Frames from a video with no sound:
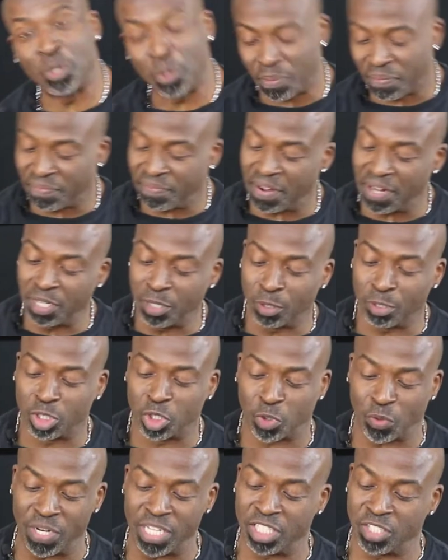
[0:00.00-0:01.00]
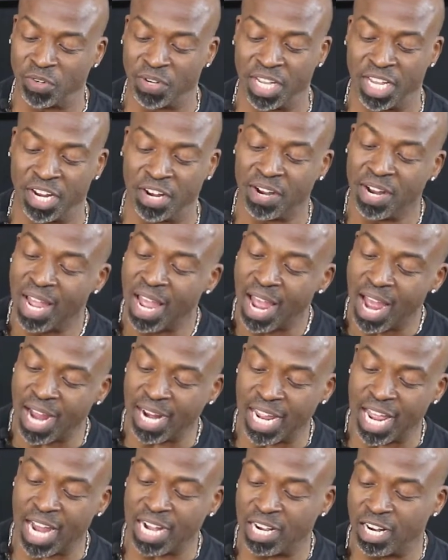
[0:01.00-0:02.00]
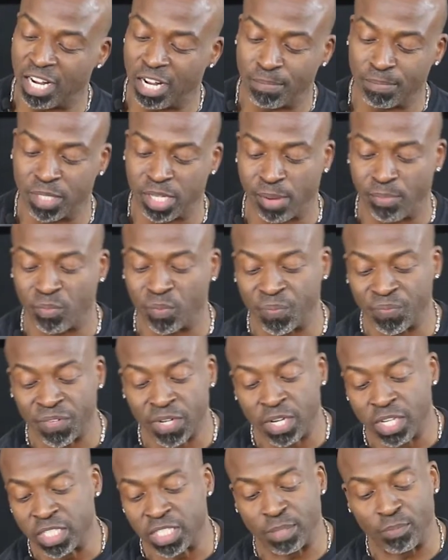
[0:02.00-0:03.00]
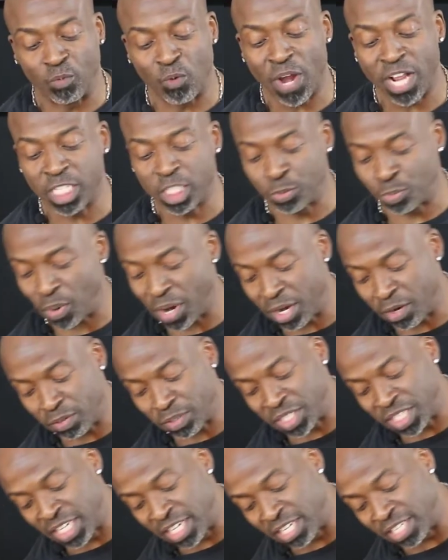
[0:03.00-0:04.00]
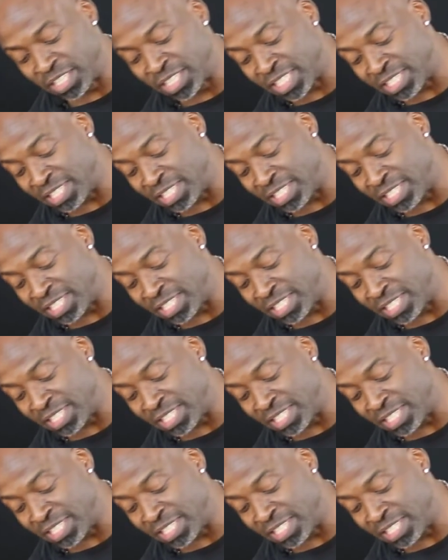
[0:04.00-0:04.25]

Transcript: little fun little treats on here. I got some red sprinkles here.